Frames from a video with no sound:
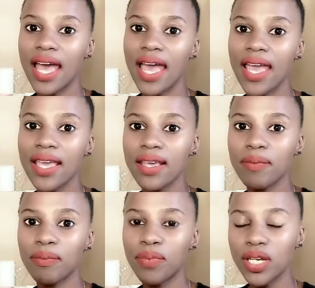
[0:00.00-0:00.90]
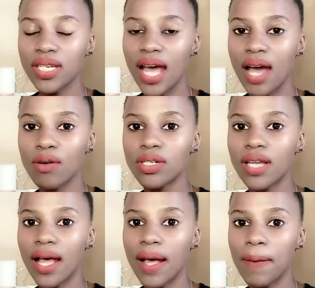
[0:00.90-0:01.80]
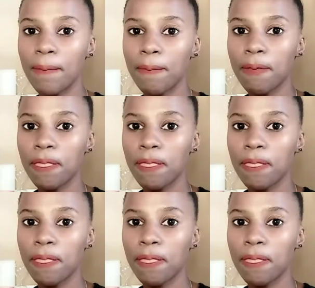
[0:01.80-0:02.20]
I print out I